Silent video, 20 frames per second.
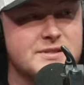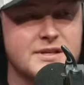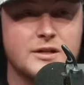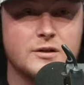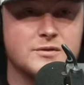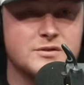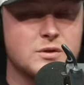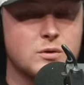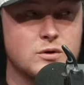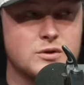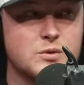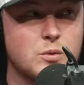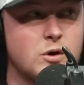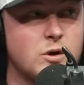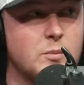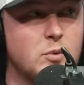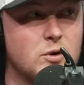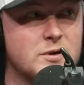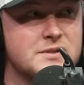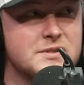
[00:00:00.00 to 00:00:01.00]
They don't score 20
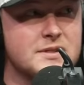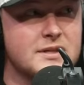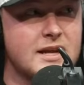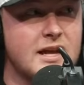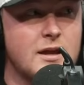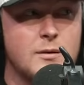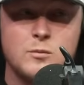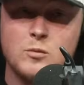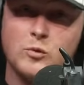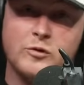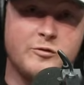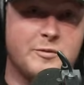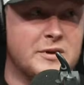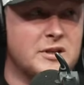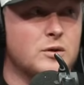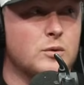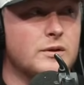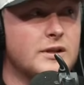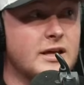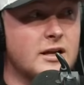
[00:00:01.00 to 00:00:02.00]
points in a game. We've been
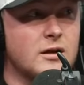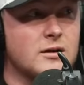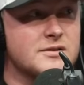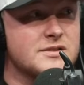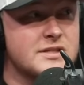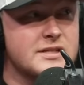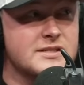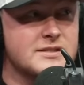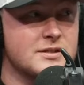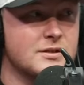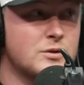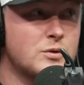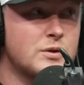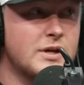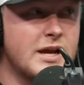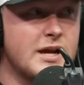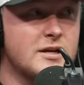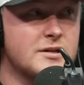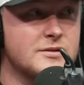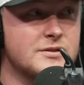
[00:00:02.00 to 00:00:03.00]
doing that all season. Who
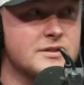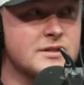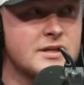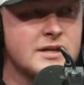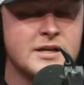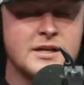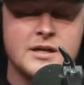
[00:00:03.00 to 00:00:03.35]
cares?